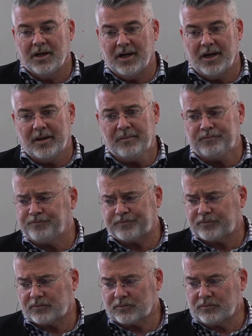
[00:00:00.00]

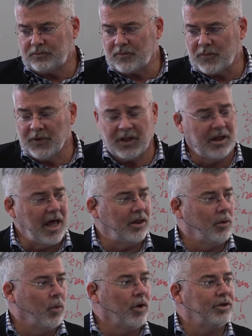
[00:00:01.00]

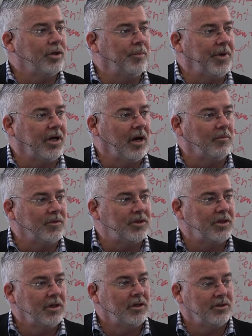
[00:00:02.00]
that the worship
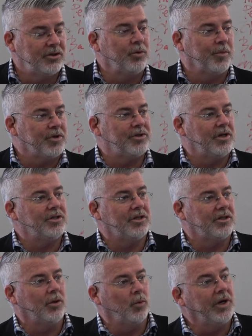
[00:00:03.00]
becomes
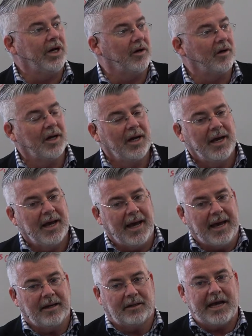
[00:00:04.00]
superstitious and weird,
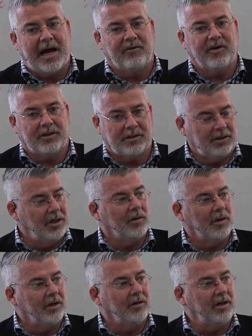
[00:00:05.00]
and Calvin, you
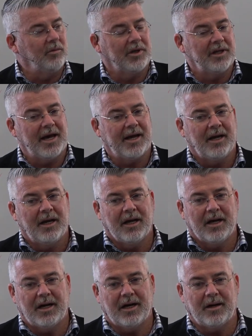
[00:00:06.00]
know, agreed with that.
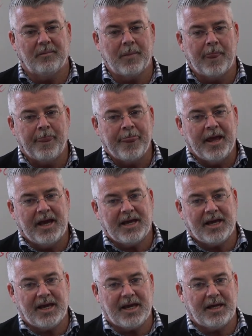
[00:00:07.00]

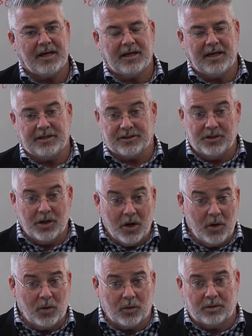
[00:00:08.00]
He is
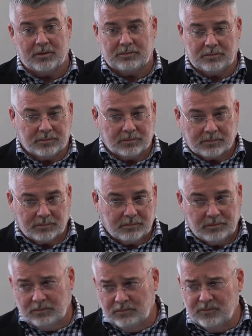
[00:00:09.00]
known
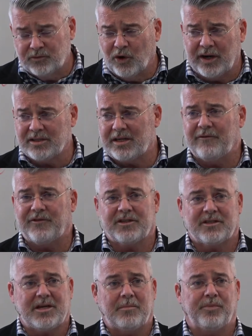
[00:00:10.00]
for his
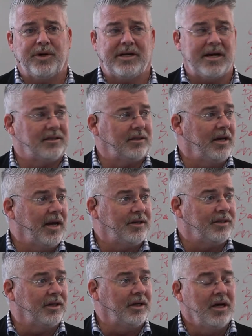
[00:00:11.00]
emphasis on
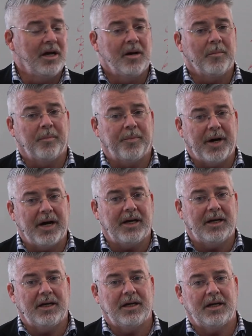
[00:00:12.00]
predestination,
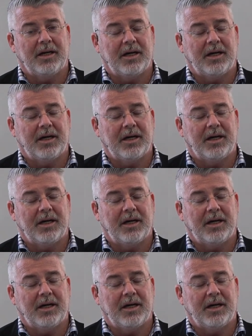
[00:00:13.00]
but